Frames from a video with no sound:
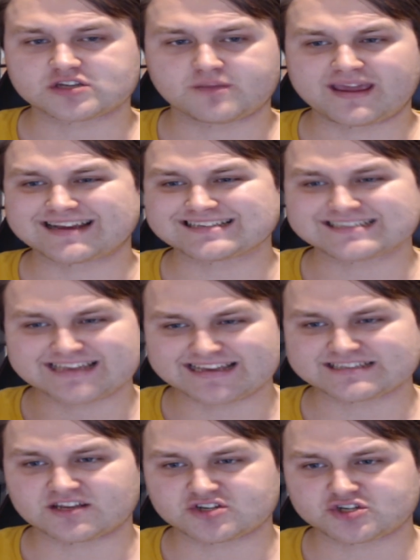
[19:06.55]
to make a
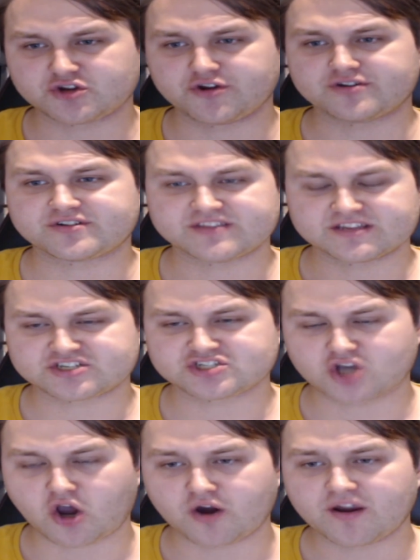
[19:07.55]
season 2 to this
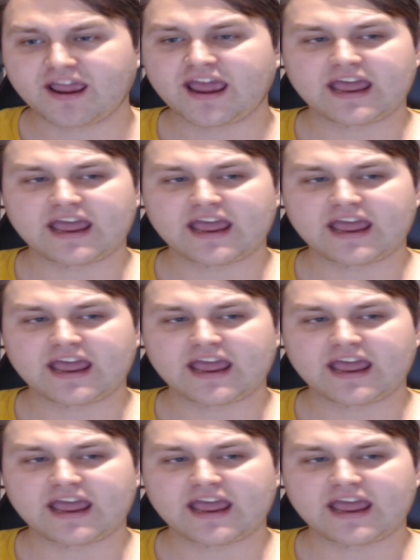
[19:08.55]
show